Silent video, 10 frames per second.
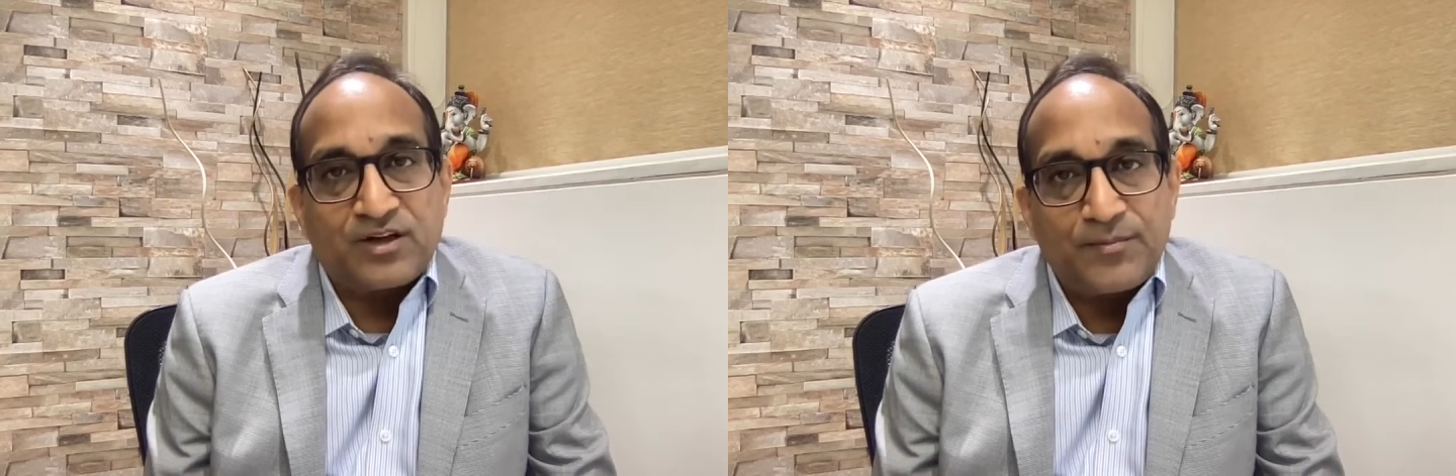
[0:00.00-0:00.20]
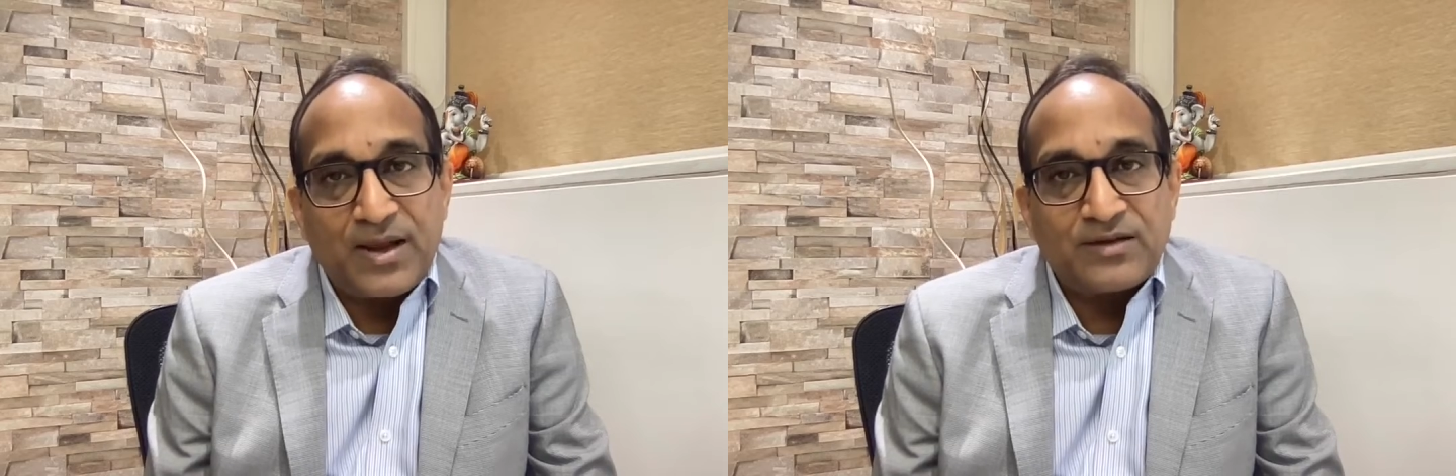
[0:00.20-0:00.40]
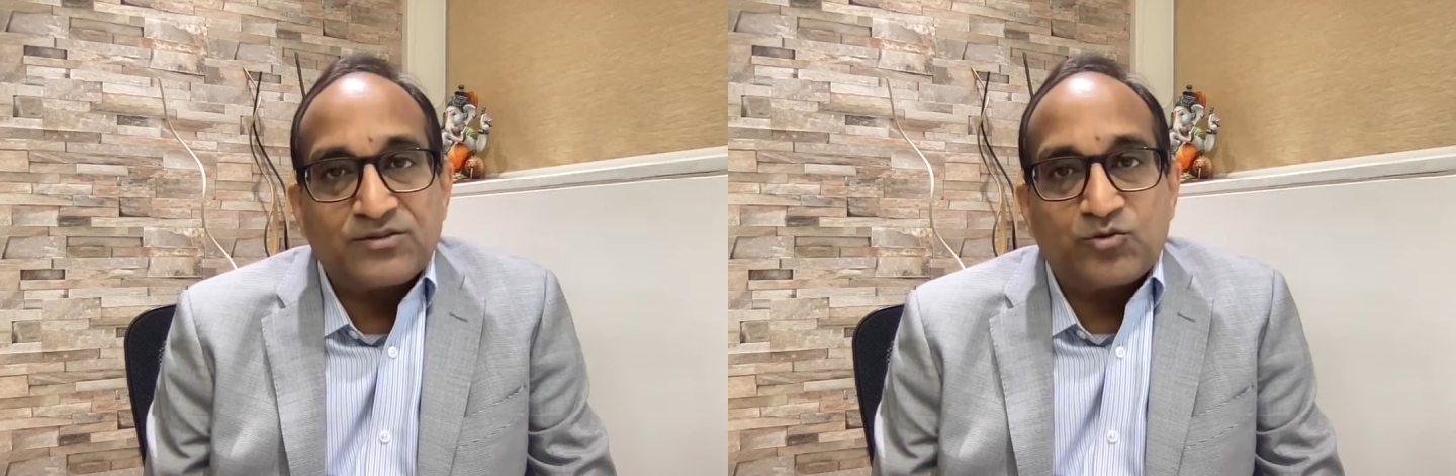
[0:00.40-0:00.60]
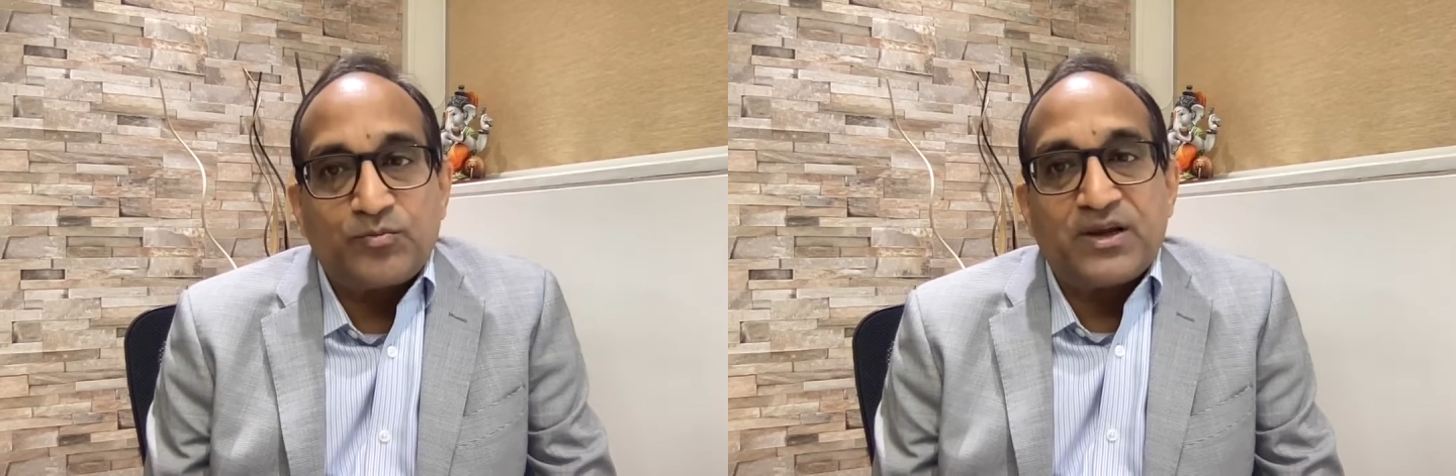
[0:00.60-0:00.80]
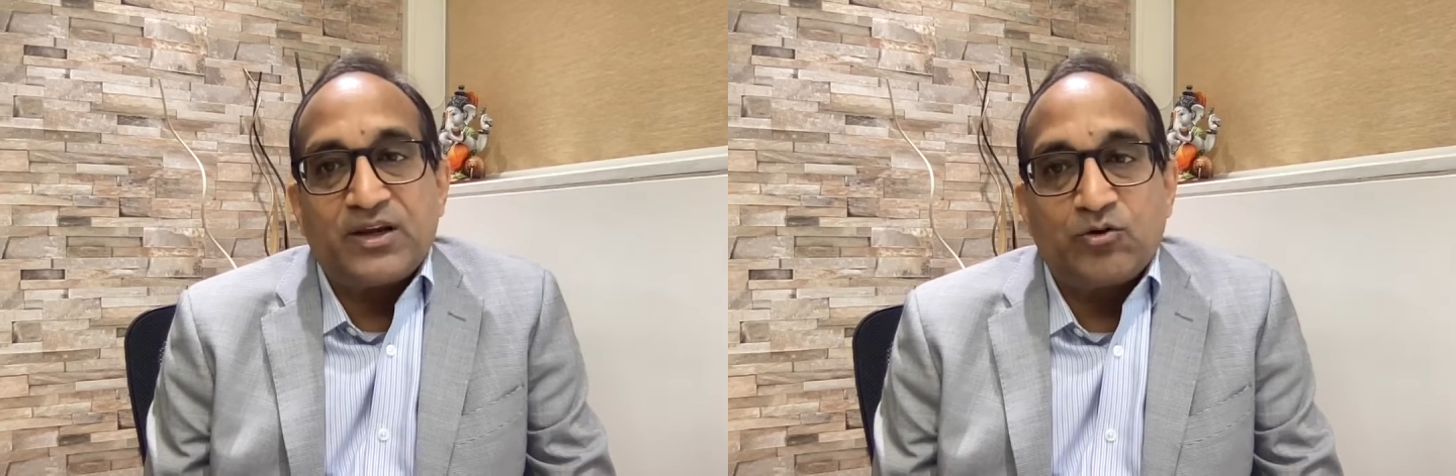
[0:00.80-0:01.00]
remains to
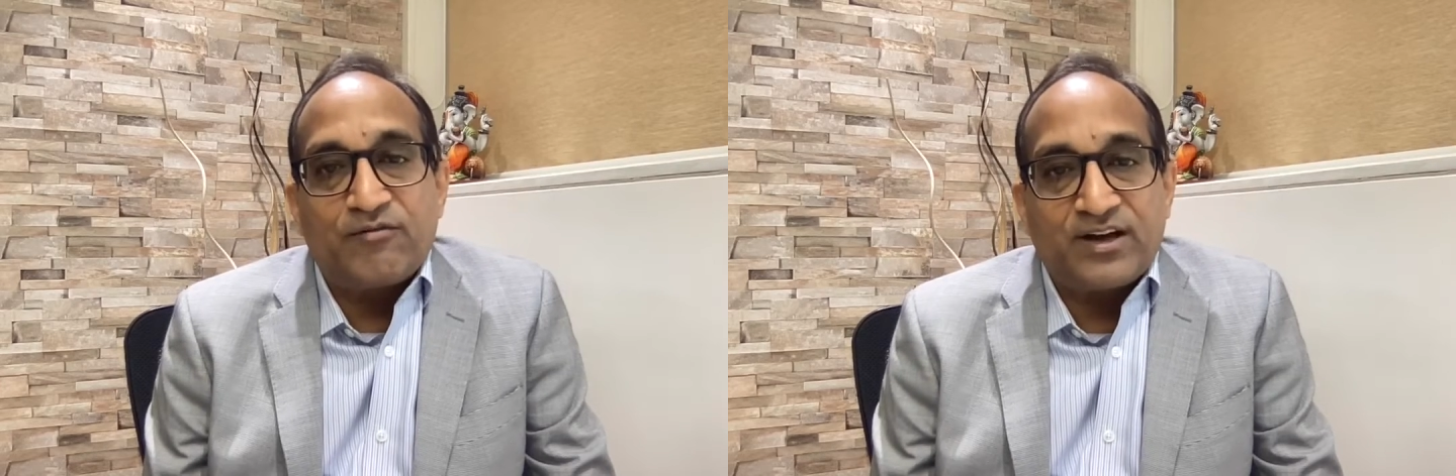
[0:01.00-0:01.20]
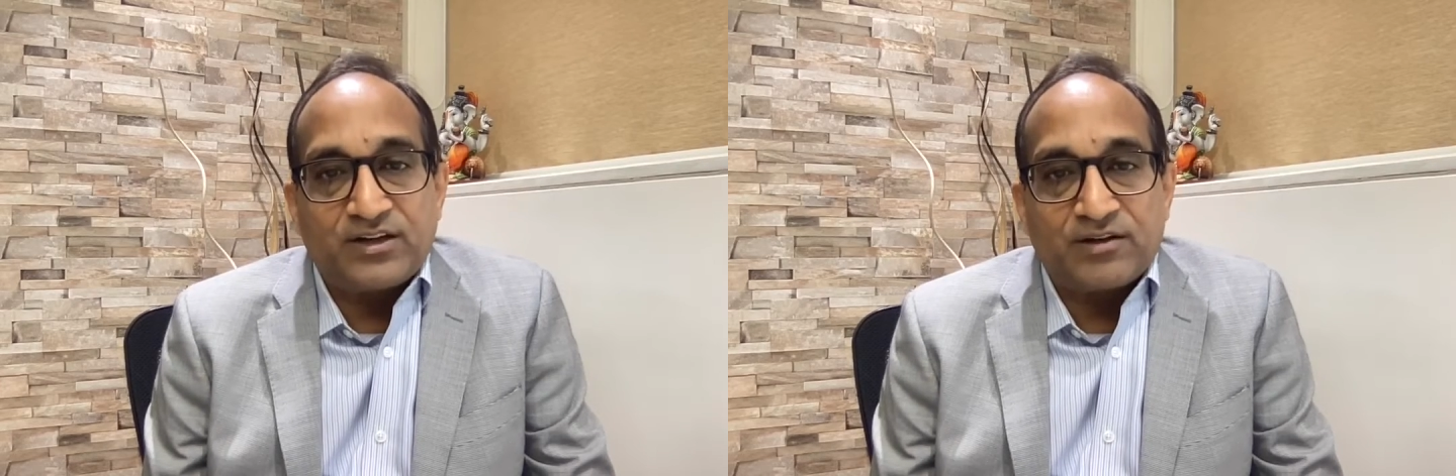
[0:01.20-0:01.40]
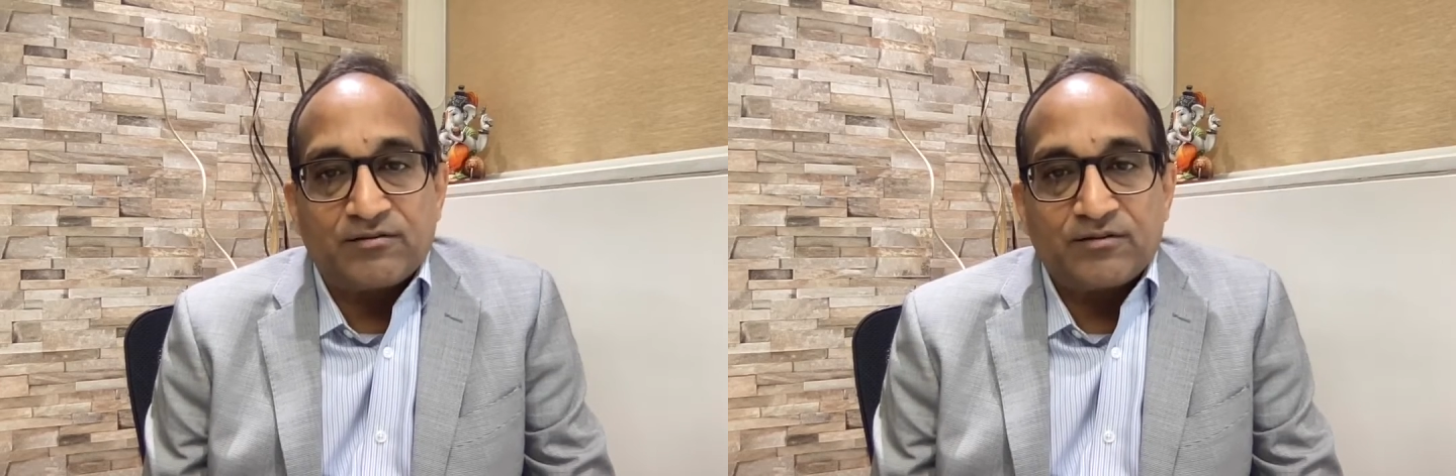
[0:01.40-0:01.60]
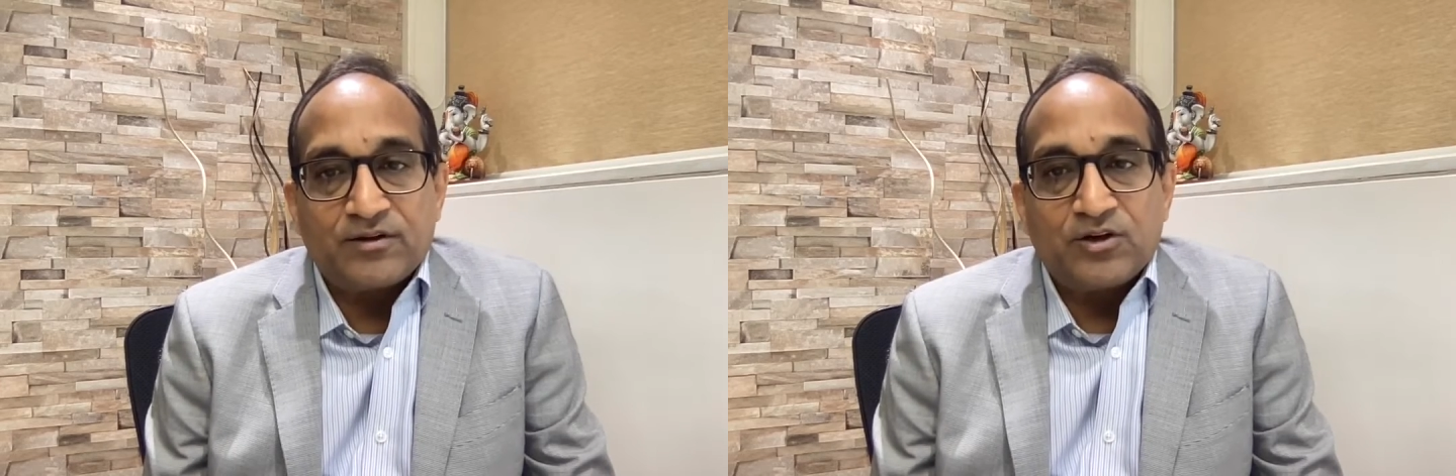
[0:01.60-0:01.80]
be innovative,